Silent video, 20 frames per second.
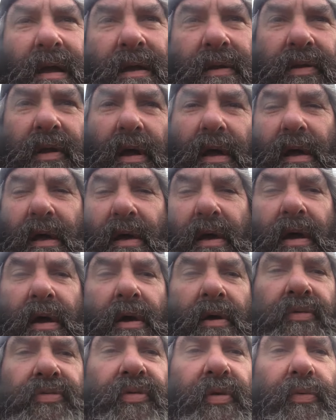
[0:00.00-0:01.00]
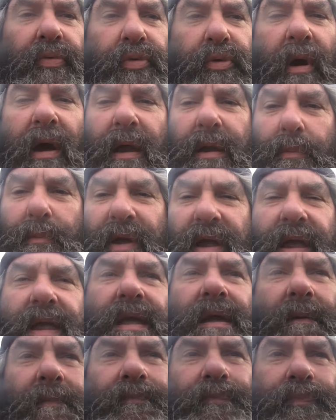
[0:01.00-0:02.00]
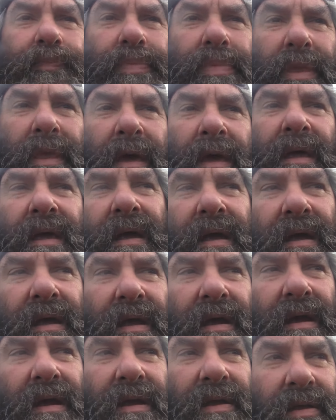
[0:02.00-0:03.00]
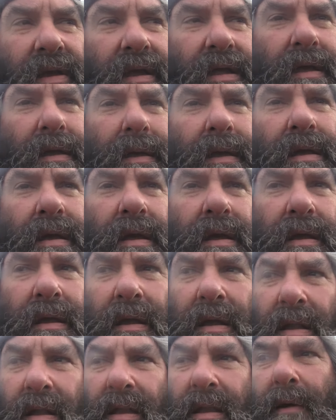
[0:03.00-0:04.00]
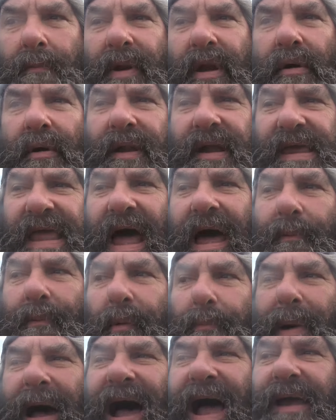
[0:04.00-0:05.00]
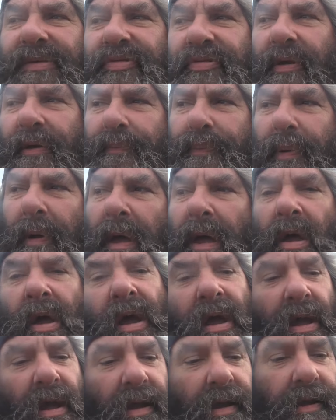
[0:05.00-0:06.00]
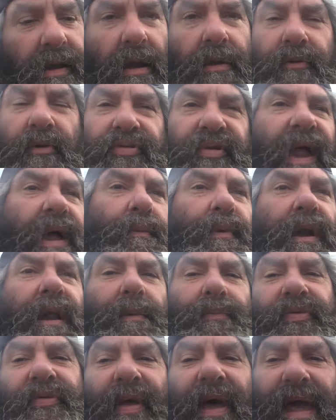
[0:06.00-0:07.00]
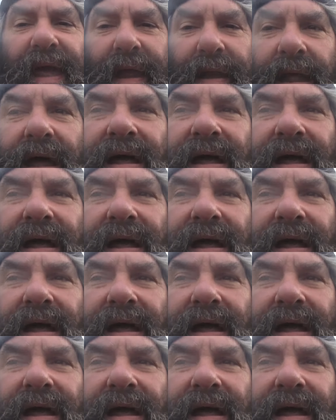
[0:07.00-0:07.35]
to subscribe to me. Uh, let me know in the comment box if you understand what I'm saying.